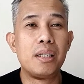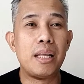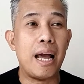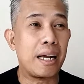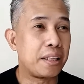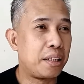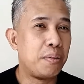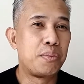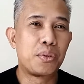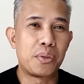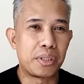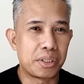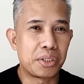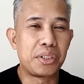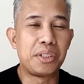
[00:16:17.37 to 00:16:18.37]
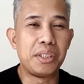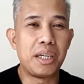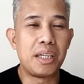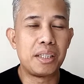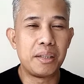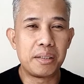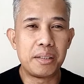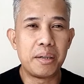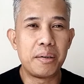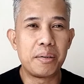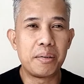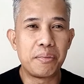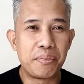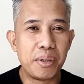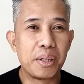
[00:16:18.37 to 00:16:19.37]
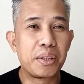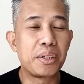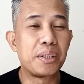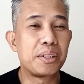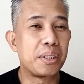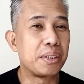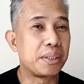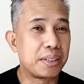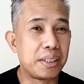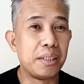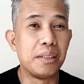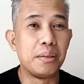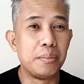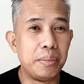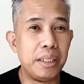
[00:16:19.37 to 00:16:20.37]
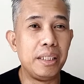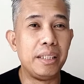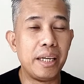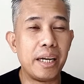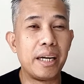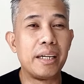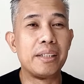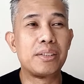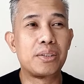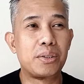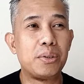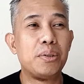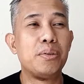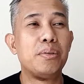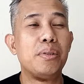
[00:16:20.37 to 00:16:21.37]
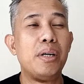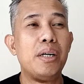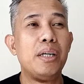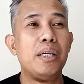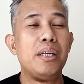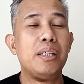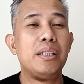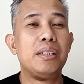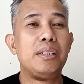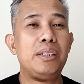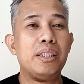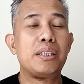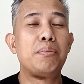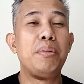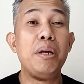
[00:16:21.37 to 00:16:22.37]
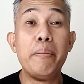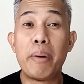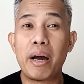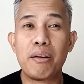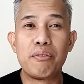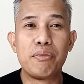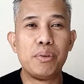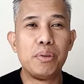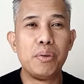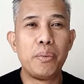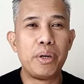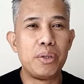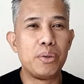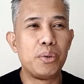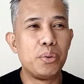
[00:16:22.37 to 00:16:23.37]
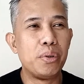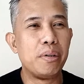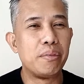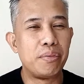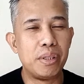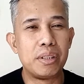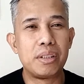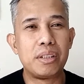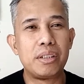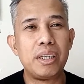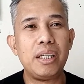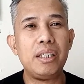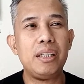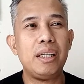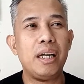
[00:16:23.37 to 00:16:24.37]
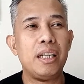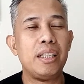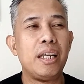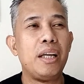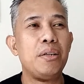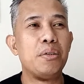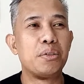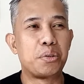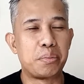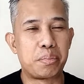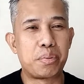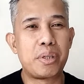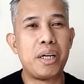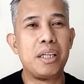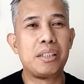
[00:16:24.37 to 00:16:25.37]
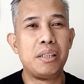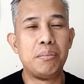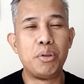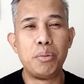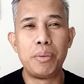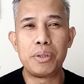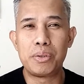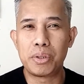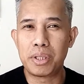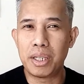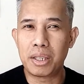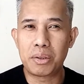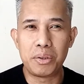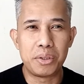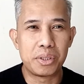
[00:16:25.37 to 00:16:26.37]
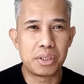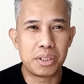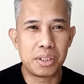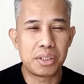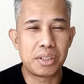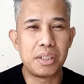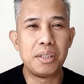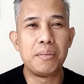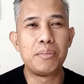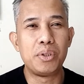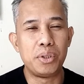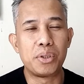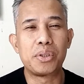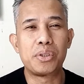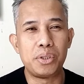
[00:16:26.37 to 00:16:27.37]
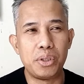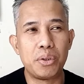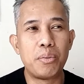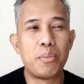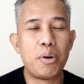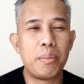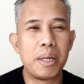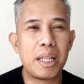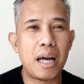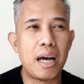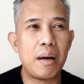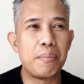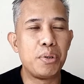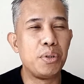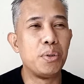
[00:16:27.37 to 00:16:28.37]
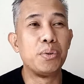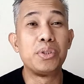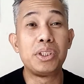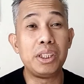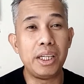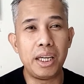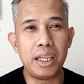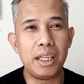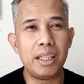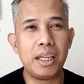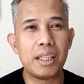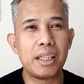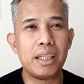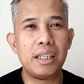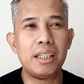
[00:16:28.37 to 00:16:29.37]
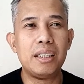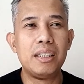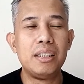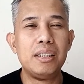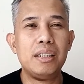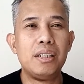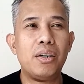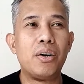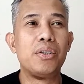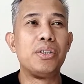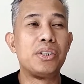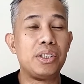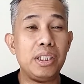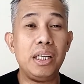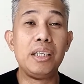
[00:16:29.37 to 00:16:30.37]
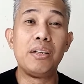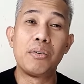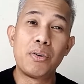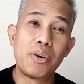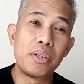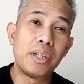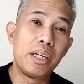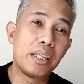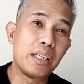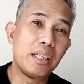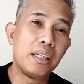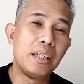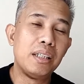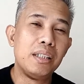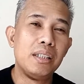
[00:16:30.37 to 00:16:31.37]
actives are the filters are still be there. So just be mindful when you do a filtering, and then you're surprised the moment you get to your system, to your mobile app, you don't see any data, or you're seeing the wrong data.